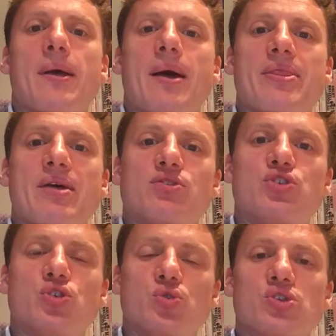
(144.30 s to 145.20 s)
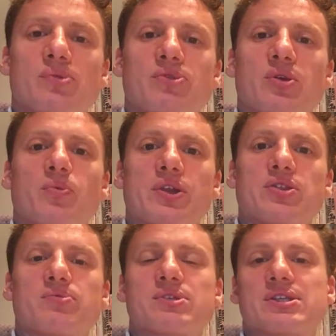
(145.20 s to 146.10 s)
and then do something with
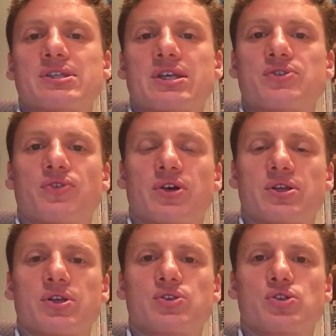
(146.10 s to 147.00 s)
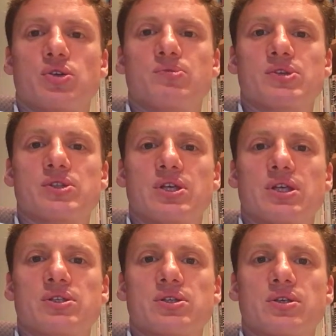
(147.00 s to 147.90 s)
them to satisfy the consumer's
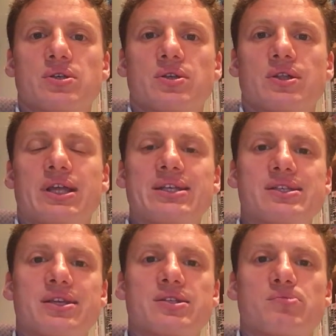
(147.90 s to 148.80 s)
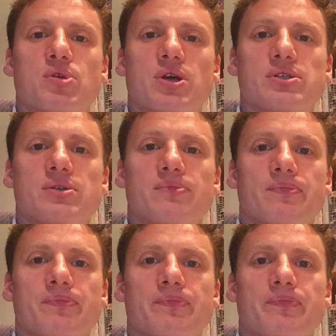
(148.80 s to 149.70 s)
needs. That's enterprise.
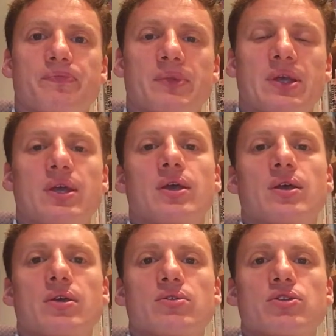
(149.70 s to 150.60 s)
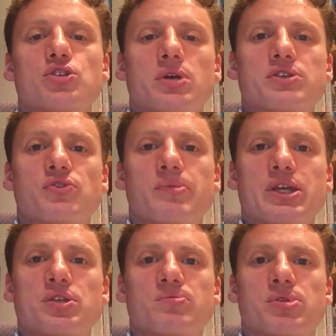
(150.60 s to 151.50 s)
The
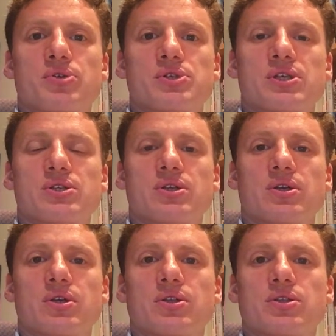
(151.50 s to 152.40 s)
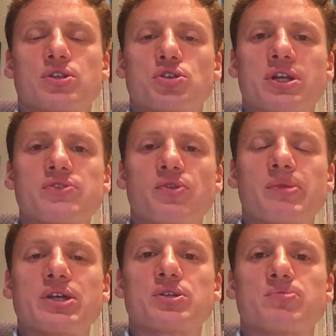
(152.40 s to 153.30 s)
transformation process. The
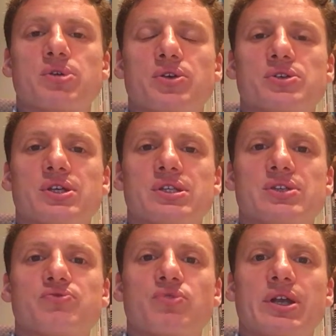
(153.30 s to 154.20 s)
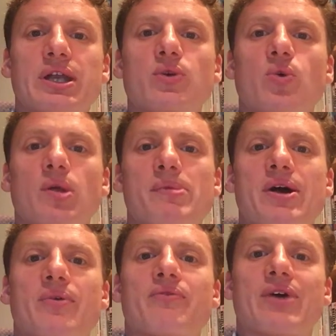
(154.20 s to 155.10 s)
transformation process is really all
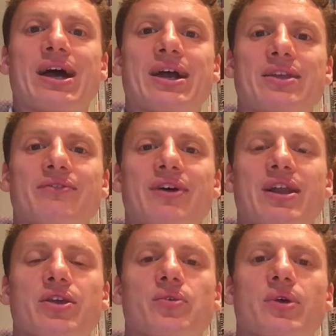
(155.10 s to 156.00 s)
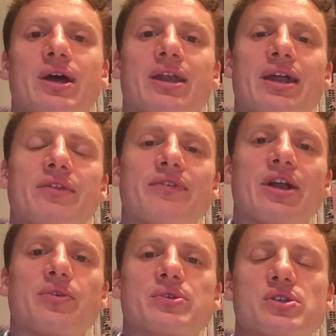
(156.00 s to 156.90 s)
about adding value. And adding
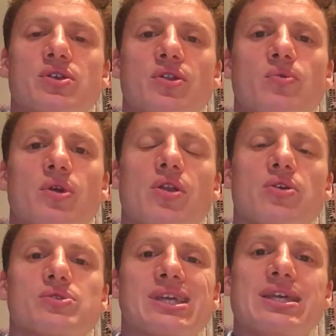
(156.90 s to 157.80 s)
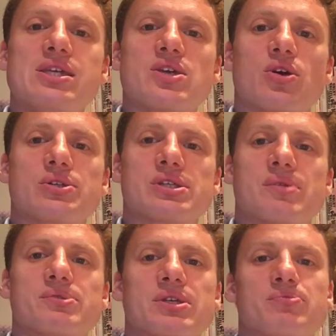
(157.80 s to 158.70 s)
value is another one of those key
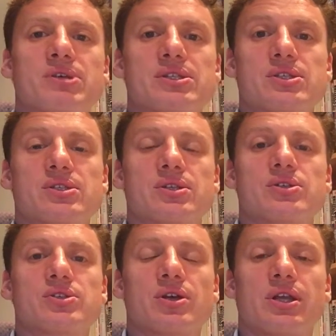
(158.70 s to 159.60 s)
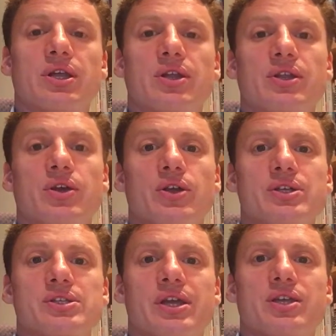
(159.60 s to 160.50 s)
concepts in business studies, certainly in the early
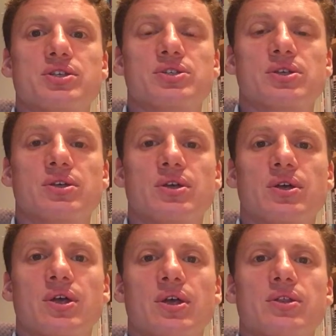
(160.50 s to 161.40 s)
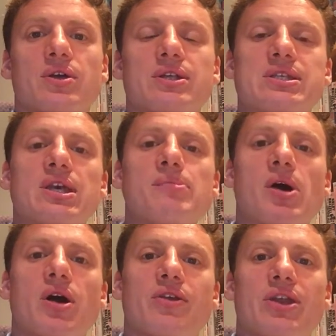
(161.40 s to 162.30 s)
stages. The idea
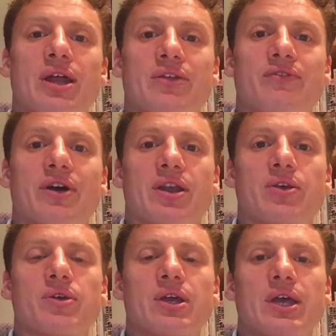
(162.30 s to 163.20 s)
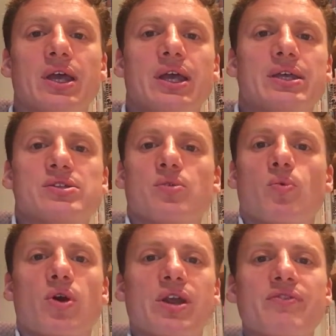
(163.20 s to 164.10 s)
behind adding value is that
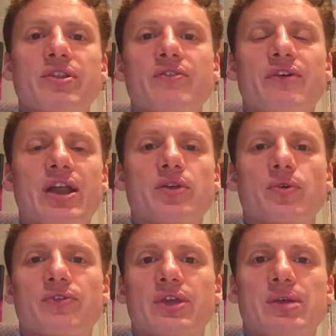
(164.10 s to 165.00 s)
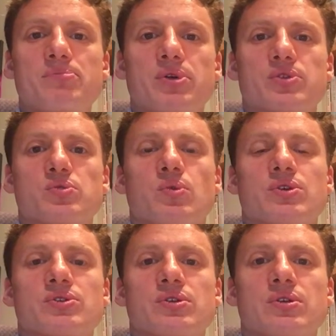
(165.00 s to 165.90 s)
whatever the value of the inputs
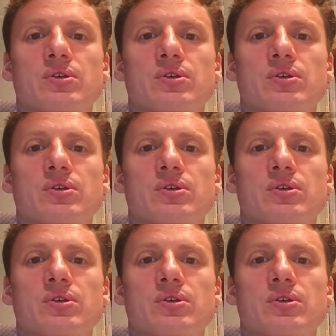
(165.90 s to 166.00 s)
was,